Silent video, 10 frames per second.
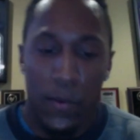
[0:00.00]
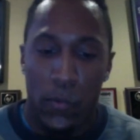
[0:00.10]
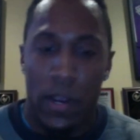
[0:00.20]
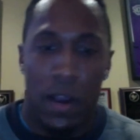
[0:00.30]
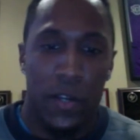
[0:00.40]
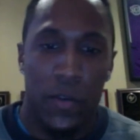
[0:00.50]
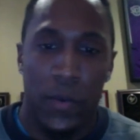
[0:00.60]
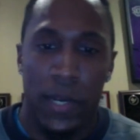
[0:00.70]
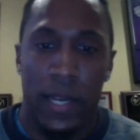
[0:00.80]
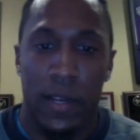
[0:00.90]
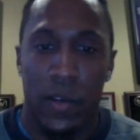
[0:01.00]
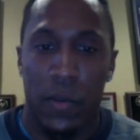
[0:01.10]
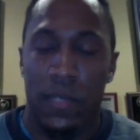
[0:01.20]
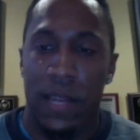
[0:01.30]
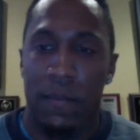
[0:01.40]
we are doing it in a
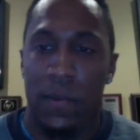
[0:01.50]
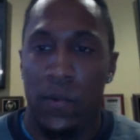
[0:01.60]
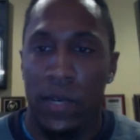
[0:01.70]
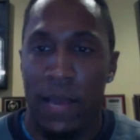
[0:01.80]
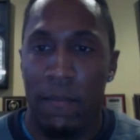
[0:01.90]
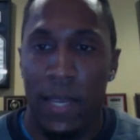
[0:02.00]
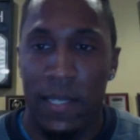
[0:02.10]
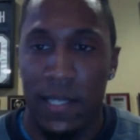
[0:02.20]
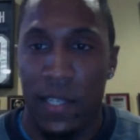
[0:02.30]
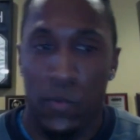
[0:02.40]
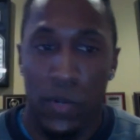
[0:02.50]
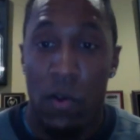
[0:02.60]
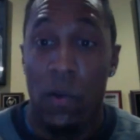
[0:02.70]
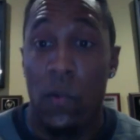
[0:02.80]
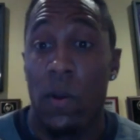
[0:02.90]
group setting, but what that means is we're
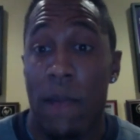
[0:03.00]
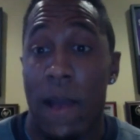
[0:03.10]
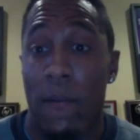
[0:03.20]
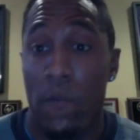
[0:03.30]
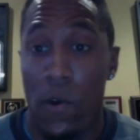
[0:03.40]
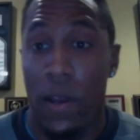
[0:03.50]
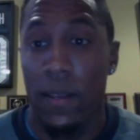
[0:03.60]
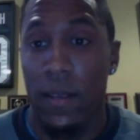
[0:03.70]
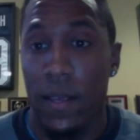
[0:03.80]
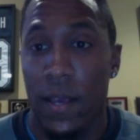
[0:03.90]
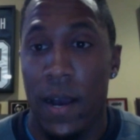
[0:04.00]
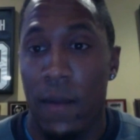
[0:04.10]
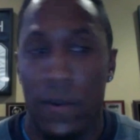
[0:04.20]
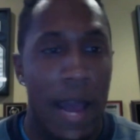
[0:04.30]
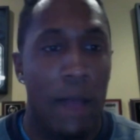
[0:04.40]
going one by one.
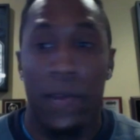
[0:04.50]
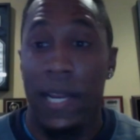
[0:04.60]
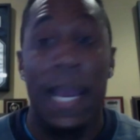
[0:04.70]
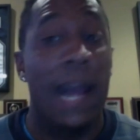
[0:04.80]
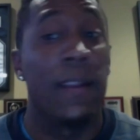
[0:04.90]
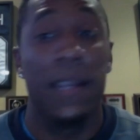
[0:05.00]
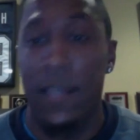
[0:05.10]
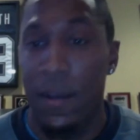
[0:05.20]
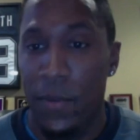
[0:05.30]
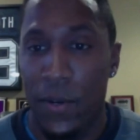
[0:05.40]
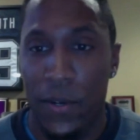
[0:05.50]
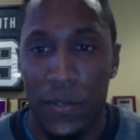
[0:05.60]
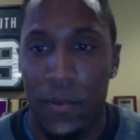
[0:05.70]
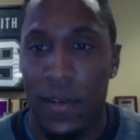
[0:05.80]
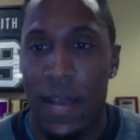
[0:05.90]
We're not reading out any
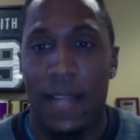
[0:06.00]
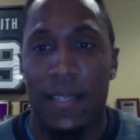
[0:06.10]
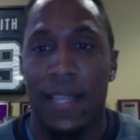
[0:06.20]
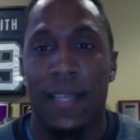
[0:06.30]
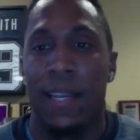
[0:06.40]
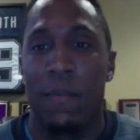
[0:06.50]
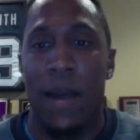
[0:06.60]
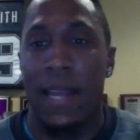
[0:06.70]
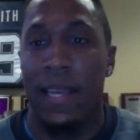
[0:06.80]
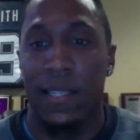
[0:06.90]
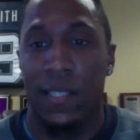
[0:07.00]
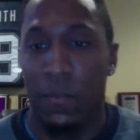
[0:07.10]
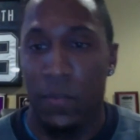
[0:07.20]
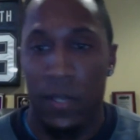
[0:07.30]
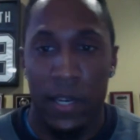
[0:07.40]
numbers. We're not telling anybody. It's
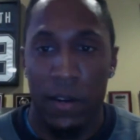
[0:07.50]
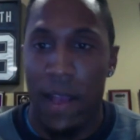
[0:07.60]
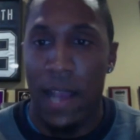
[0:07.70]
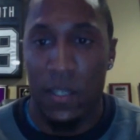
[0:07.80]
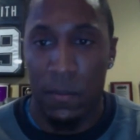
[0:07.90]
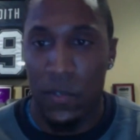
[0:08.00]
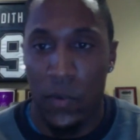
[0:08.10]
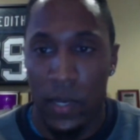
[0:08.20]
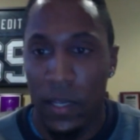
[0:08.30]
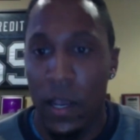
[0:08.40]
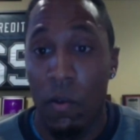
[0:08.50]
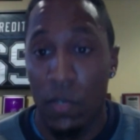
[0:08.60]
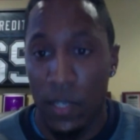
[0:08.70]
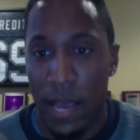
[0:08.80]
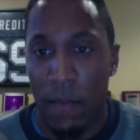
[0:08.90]
simply an interaction between the
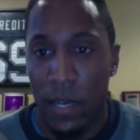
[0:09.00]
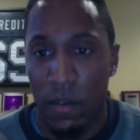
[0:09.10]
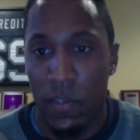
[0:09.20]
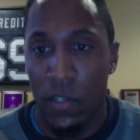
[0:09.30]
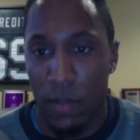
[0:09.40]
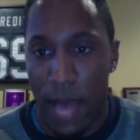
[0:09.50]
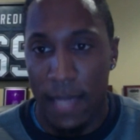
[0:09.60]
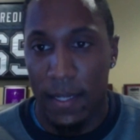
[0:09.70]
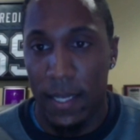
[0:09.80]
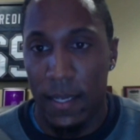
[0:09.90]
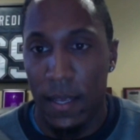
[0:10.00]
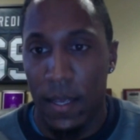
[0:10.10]
coach and that individual athlete.